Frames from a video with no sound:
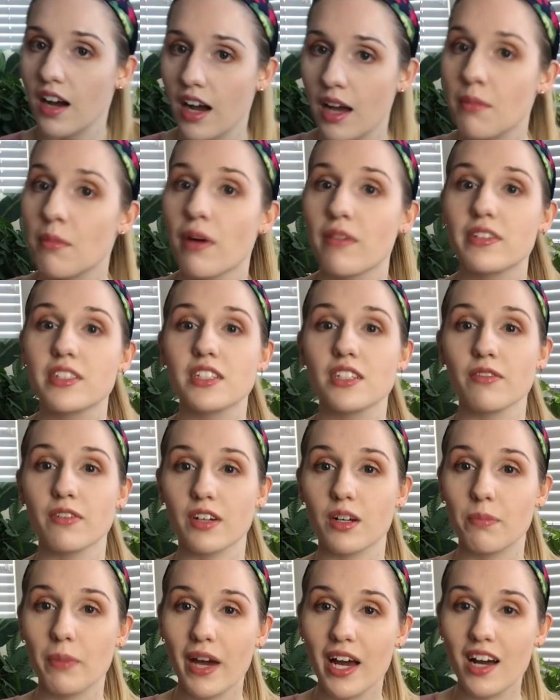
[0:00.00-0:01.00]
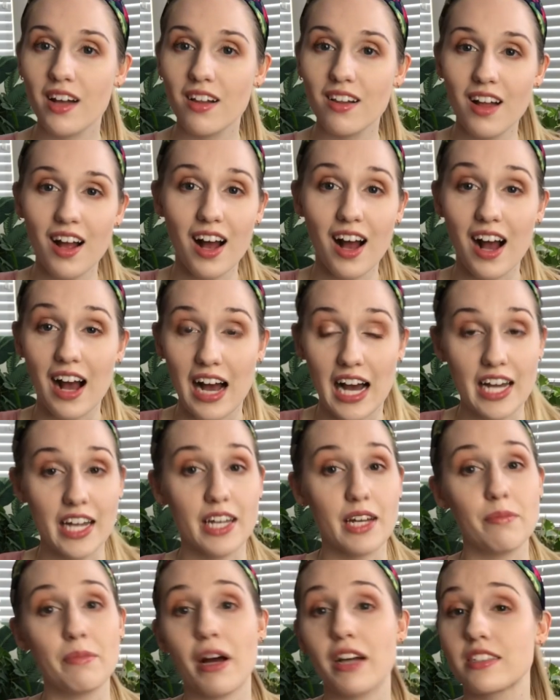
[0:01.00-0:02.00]
I'm obviously very pale. I
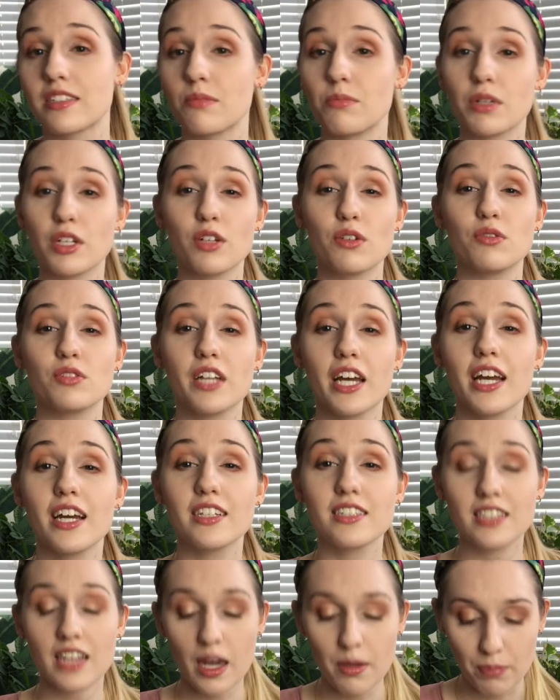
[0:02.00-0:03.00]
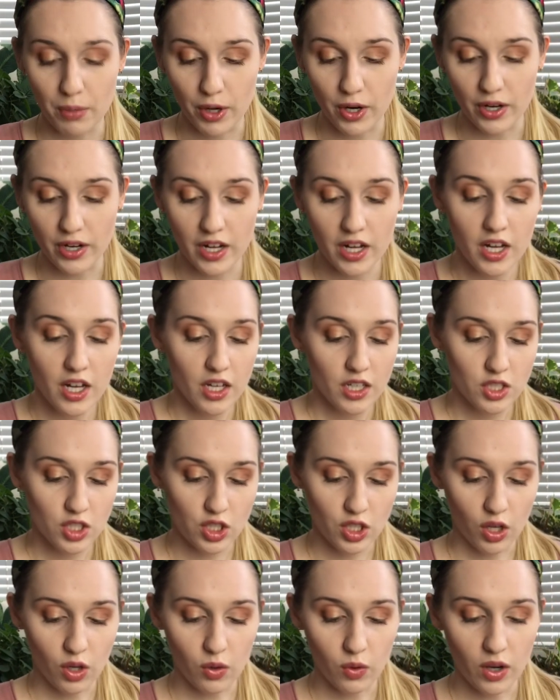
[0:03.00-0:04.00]
am not somebody who tans, I burn.
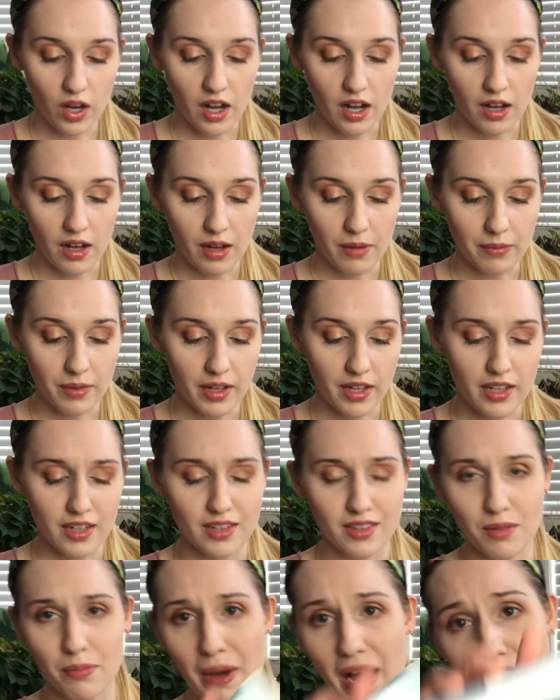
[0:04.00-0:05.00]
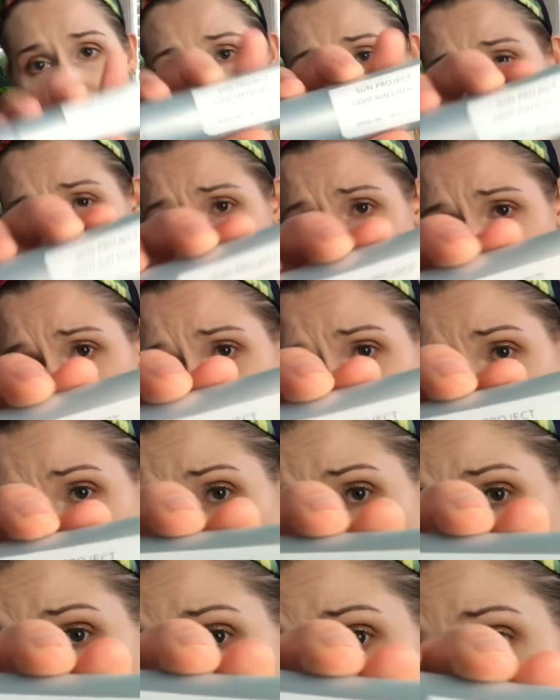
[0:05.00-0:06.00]
So, um, and the packaging is
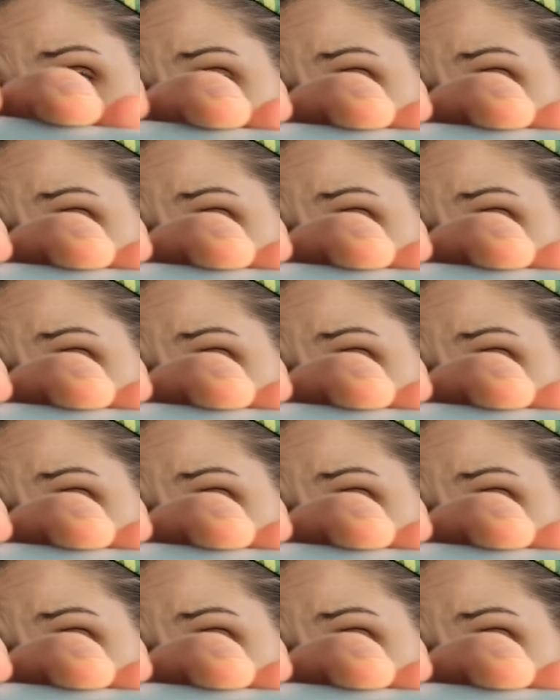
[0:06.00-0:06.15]
actually really